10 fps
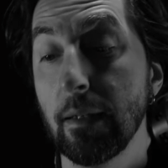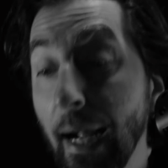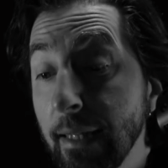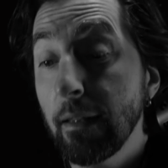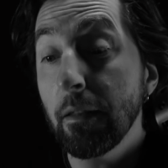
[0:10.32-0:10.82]

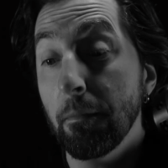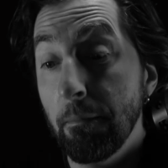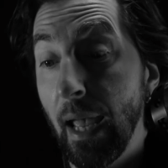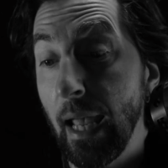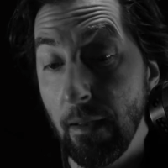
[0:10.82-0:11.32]
9th
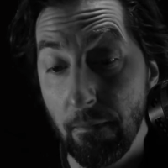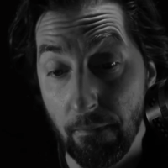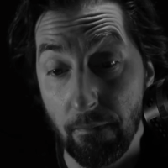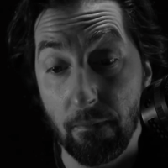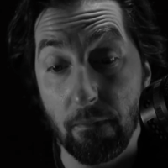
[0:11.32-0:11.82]
May.
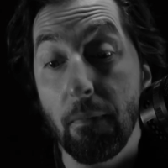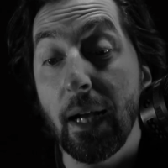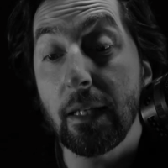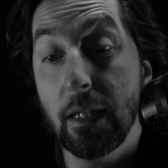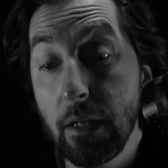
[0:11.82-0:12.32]

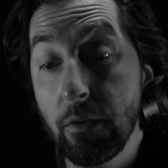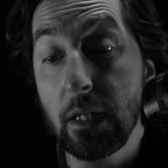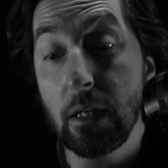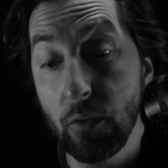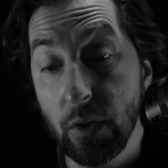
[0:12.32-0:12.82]
My
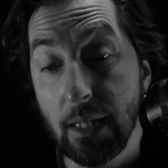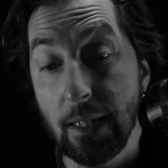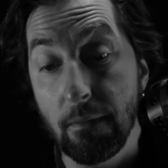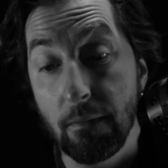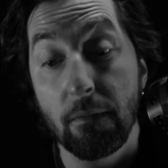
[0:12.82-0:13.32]
dearest
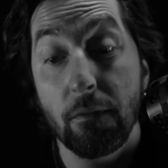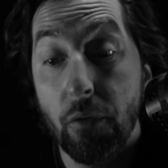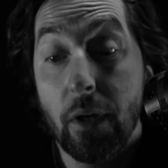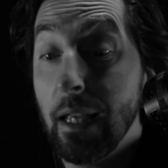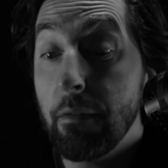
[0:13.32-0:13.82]
Lucy,
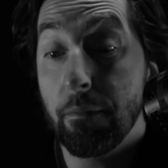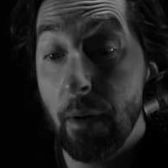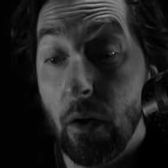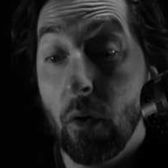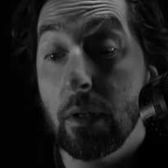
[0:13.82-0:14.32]
forgive
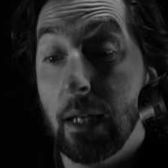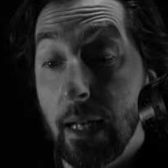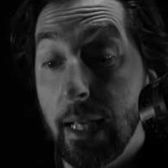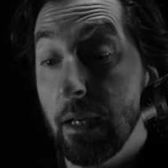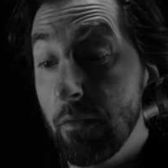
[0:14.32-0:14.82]
my long
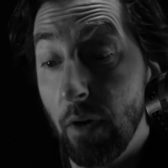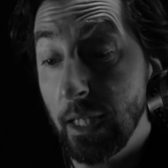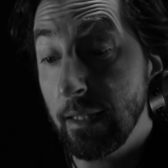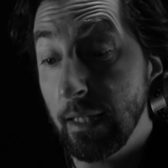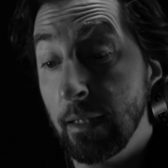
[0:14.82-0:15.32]
delay in
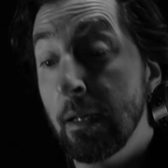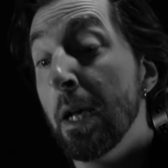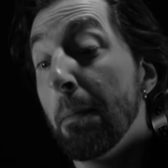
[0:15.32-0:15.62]
writing,